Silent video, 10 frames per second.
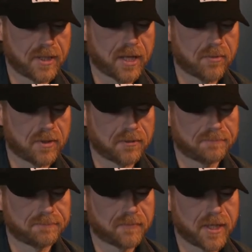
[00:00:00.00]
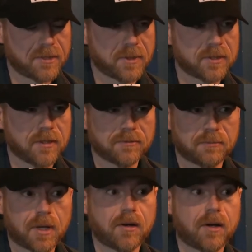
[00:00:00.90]
able to teach myself
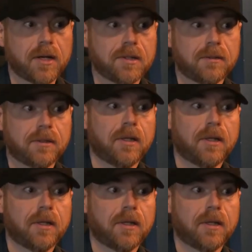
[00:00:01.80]
some moderation,